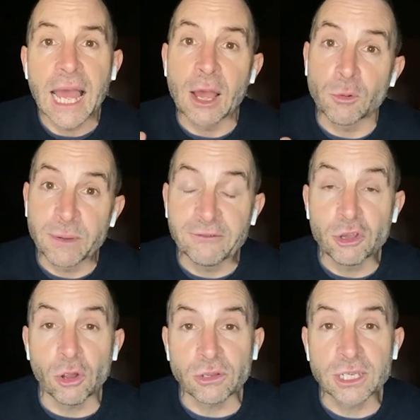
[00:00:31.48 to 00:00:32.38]
We've
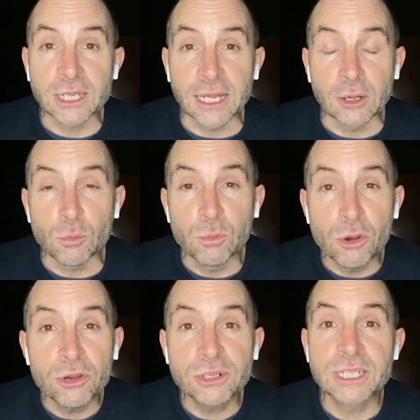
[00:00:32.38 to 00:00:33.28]
got
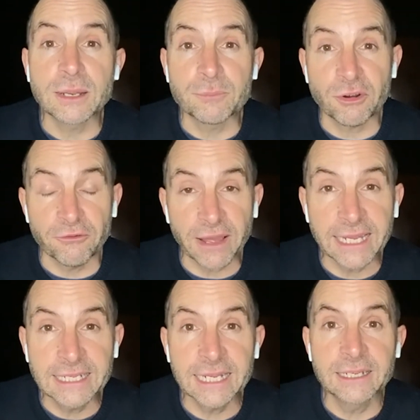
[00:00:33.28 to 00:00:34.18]
words
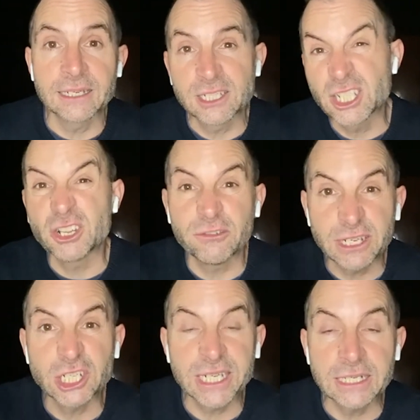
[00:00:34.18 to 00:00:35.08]
provided, service
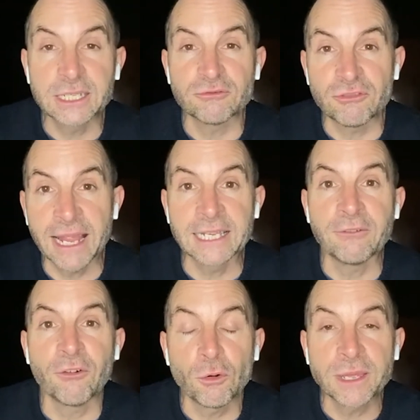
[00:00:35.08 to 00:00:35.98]
sheets ready
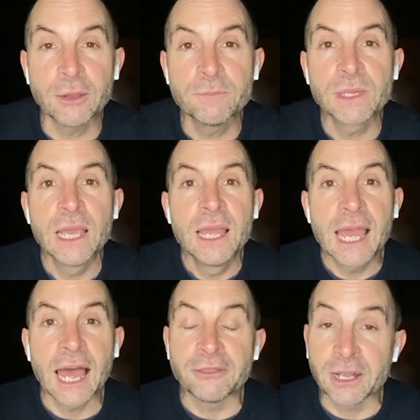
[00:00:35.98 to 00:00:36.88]
for you.
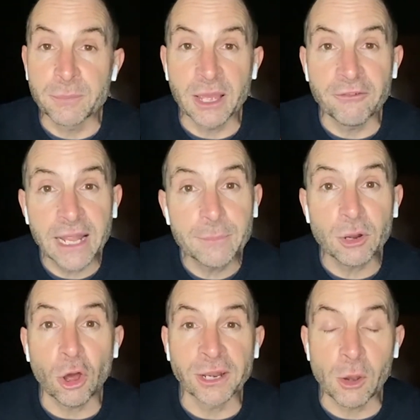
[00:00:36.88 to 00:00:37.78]
They'll be available
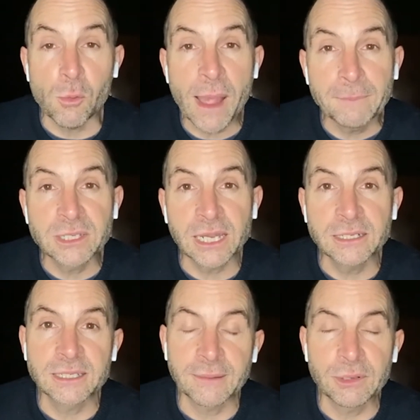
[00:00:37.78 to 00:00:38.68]
on our
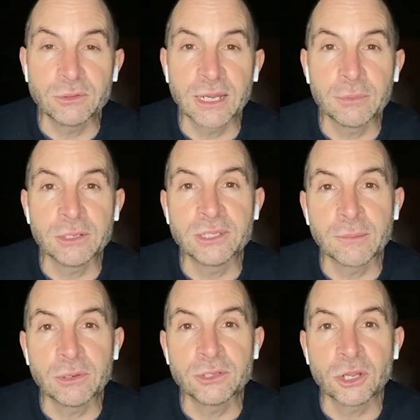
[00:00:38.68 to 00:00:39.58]
website,
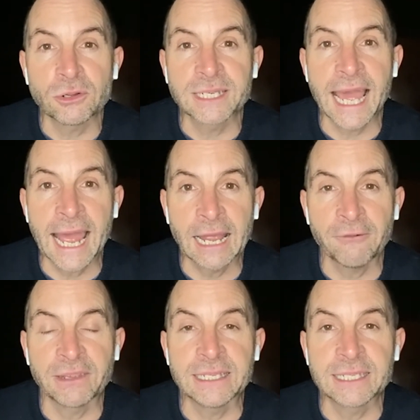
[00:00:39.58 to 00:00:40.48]

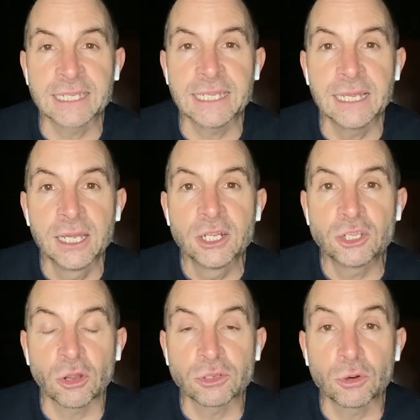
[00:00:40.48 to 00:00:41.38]

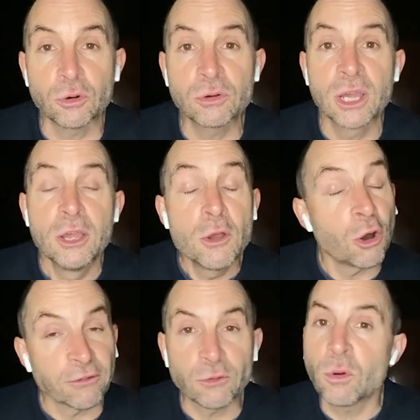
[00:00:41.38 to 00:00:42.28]
www.lfec.org. Or
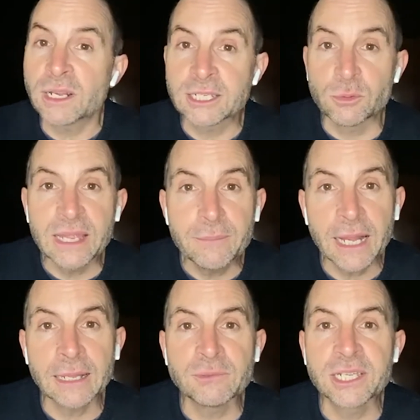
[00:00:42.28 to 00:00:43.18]
if you want us to email
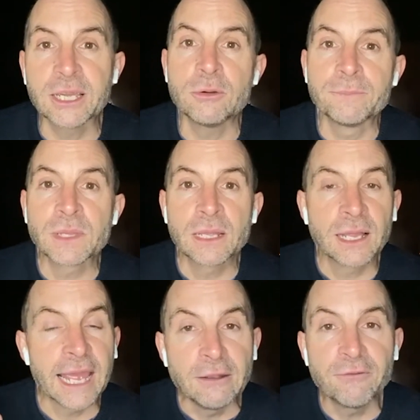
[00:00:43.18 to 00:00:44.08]
them to you,
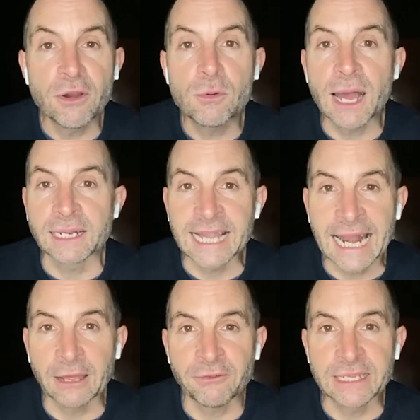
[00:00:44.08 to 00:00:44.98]

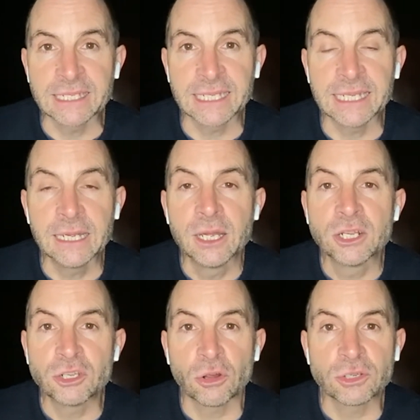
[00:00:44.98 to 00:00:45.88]

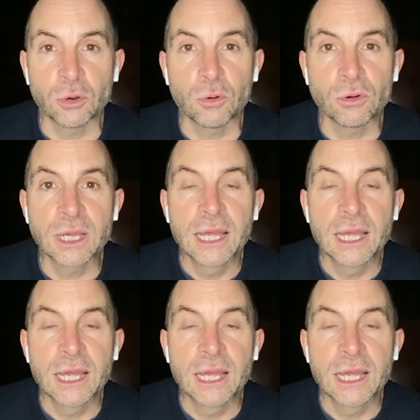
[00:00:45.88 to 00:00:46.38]
info@lfec.org.